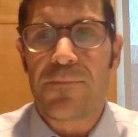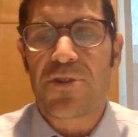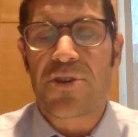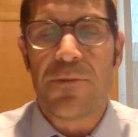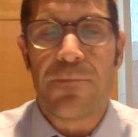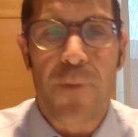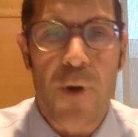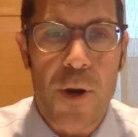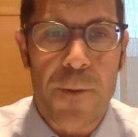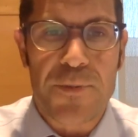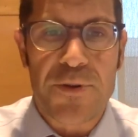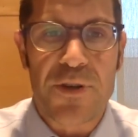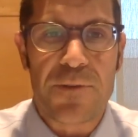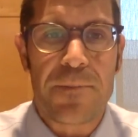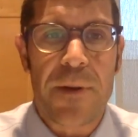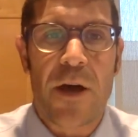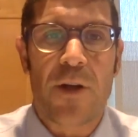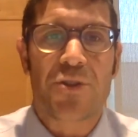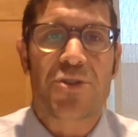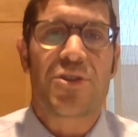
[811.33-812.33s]
burps, she
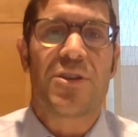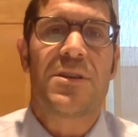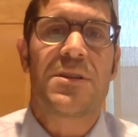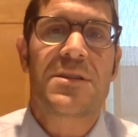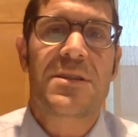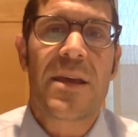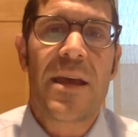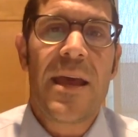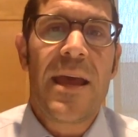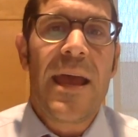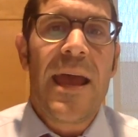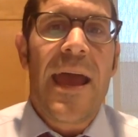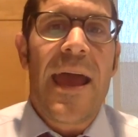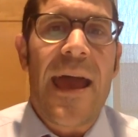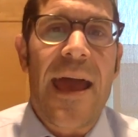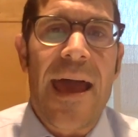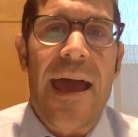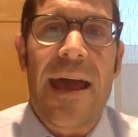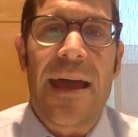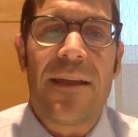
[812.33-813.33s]
belches,
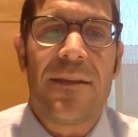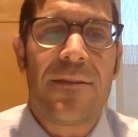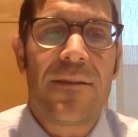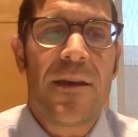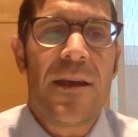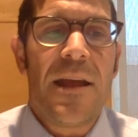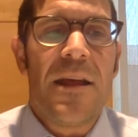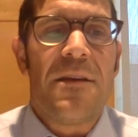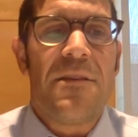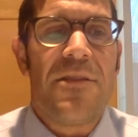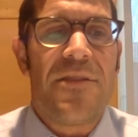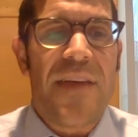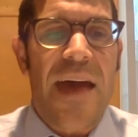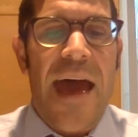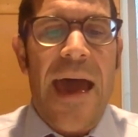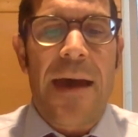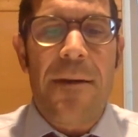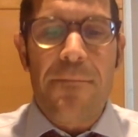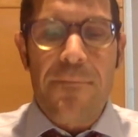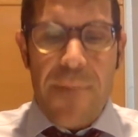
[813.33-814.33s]
and
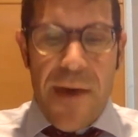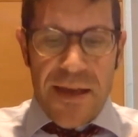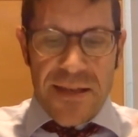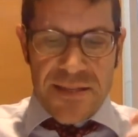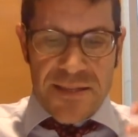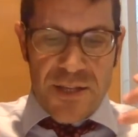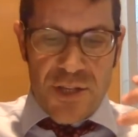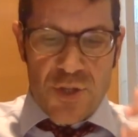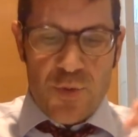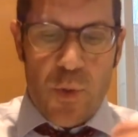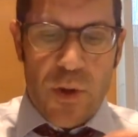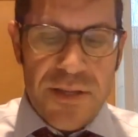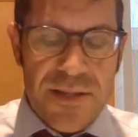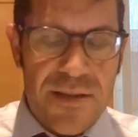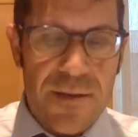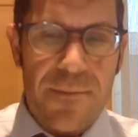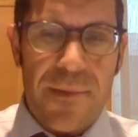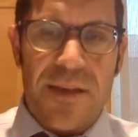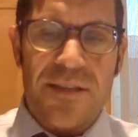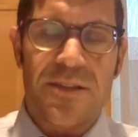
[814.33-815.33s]
that message, what's
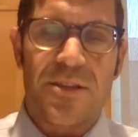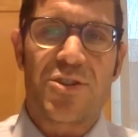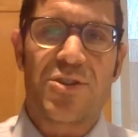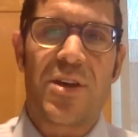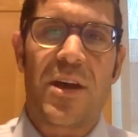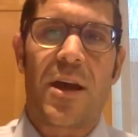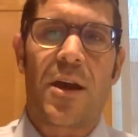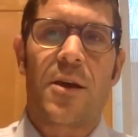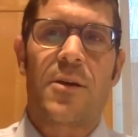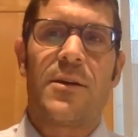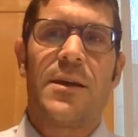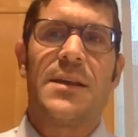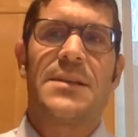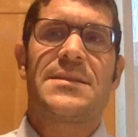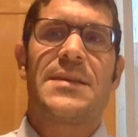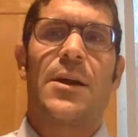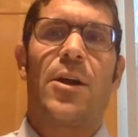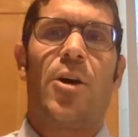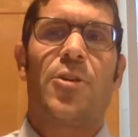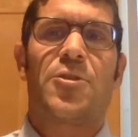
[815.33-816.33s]
the message there? It's
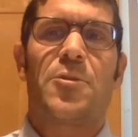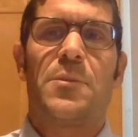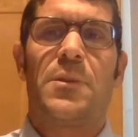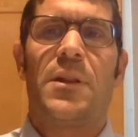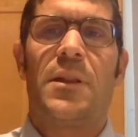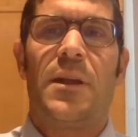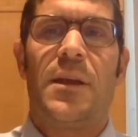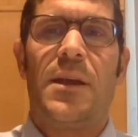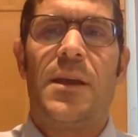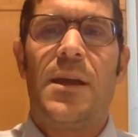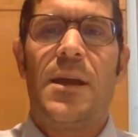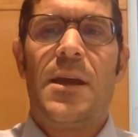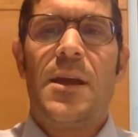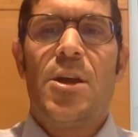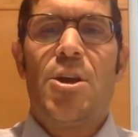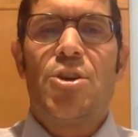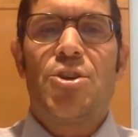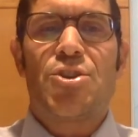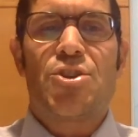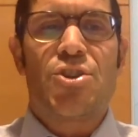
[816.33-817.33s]
that ultimately
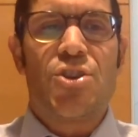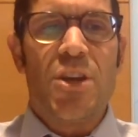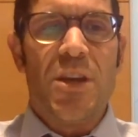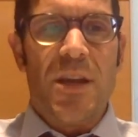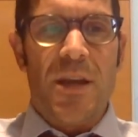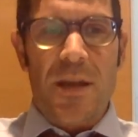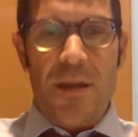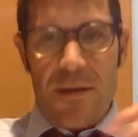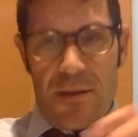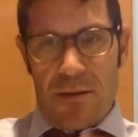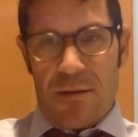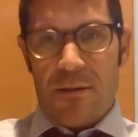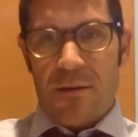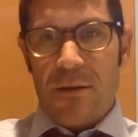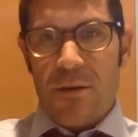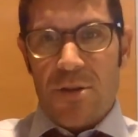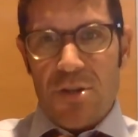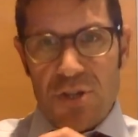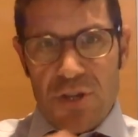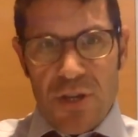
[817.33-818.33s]
she
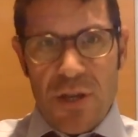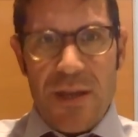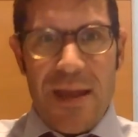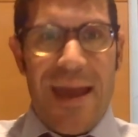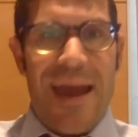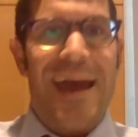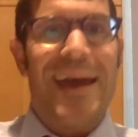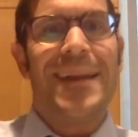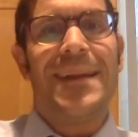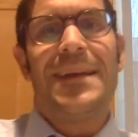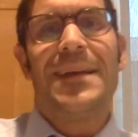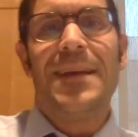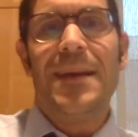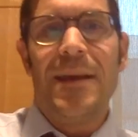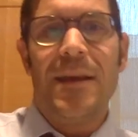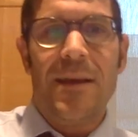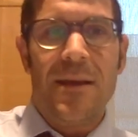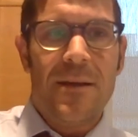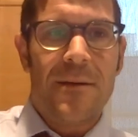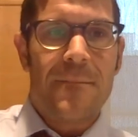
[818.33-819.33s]
and
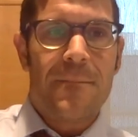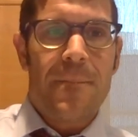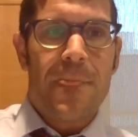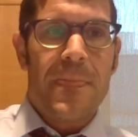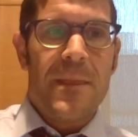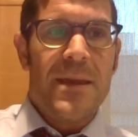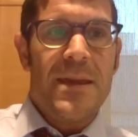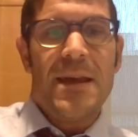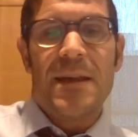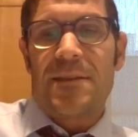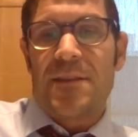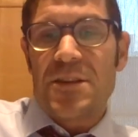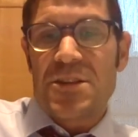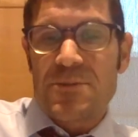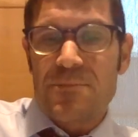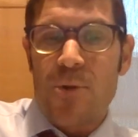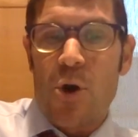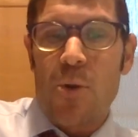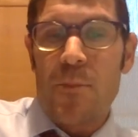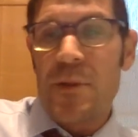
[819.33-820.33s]
he at this
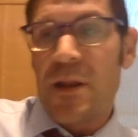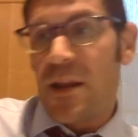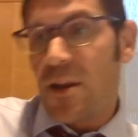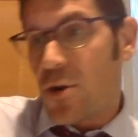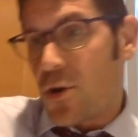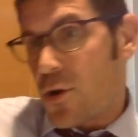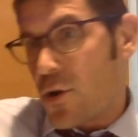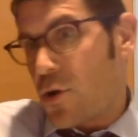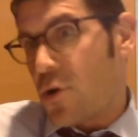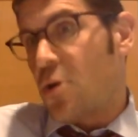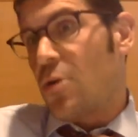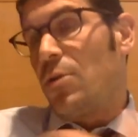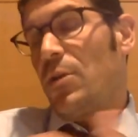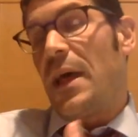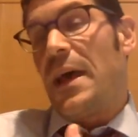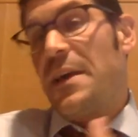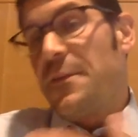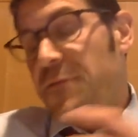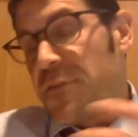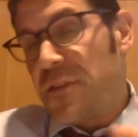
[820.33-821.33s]
moment in her
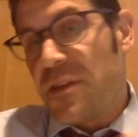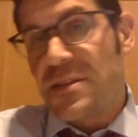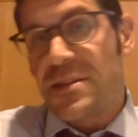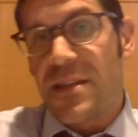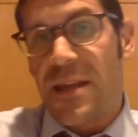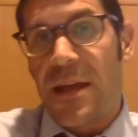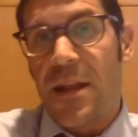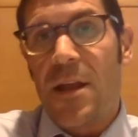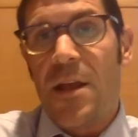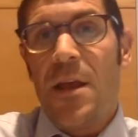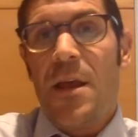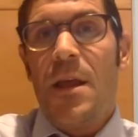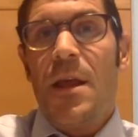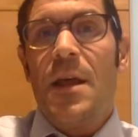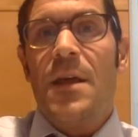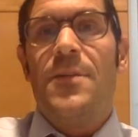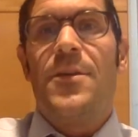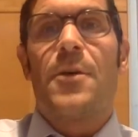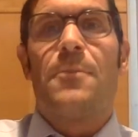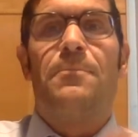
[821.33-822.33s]
life and this and that,
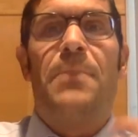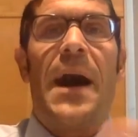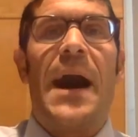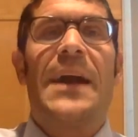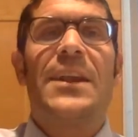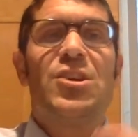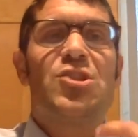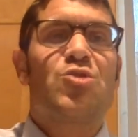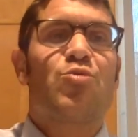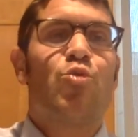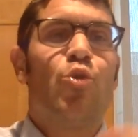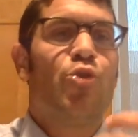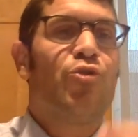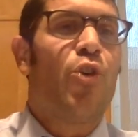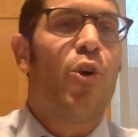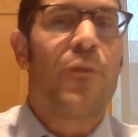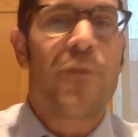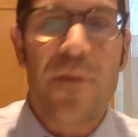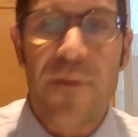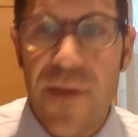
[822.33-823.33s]
their bodies ruled
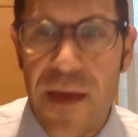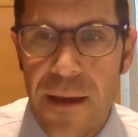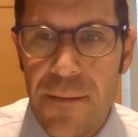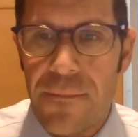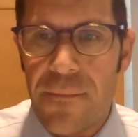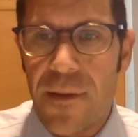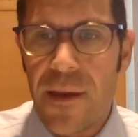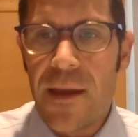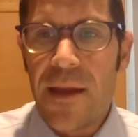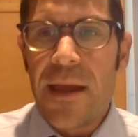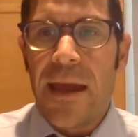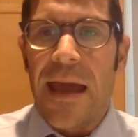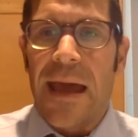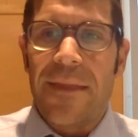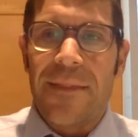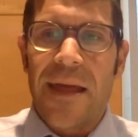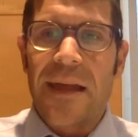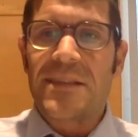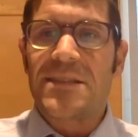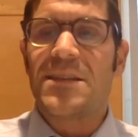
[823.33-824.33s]
over them.
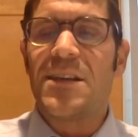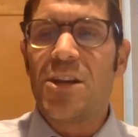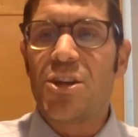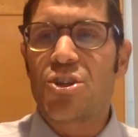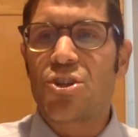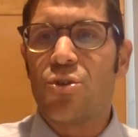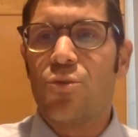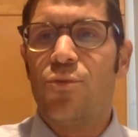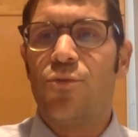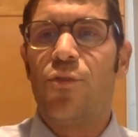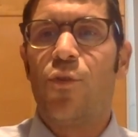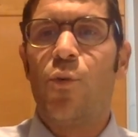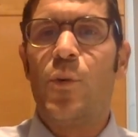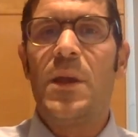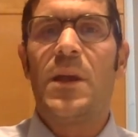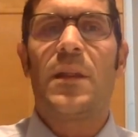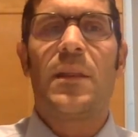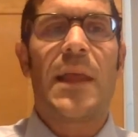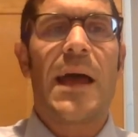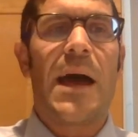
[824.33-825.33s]
And that's the issue. Do we
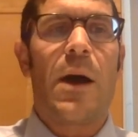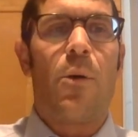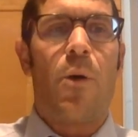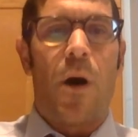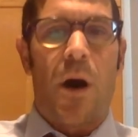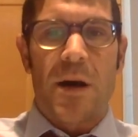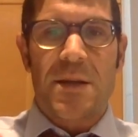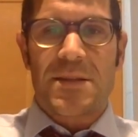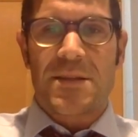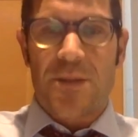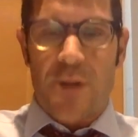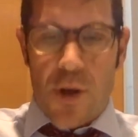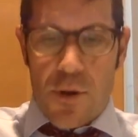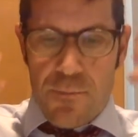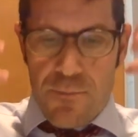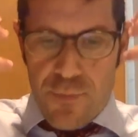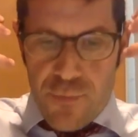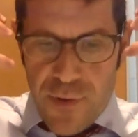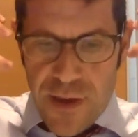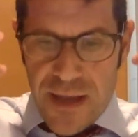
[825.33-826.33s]
allow us and our
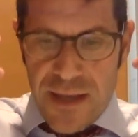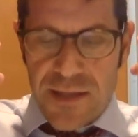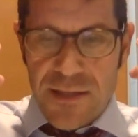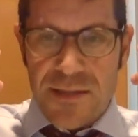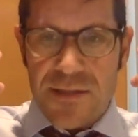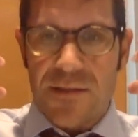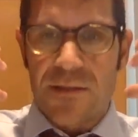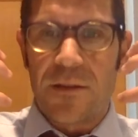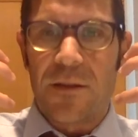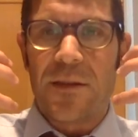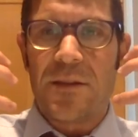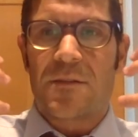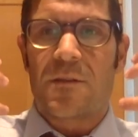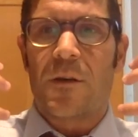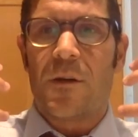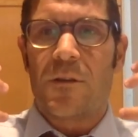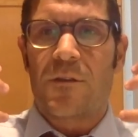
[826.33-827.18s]
brains to